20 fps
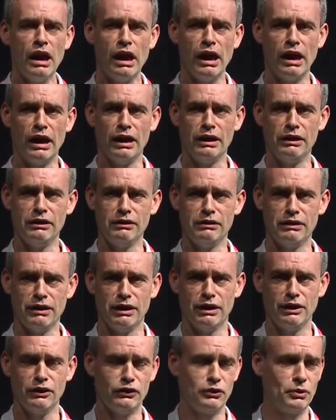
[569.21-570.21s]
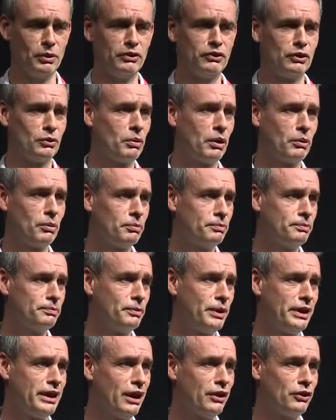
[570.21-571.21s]
And so I said, well,
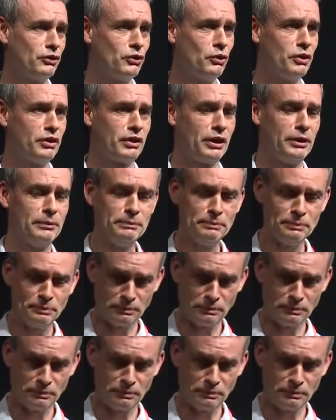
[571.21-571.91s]
we can't join then.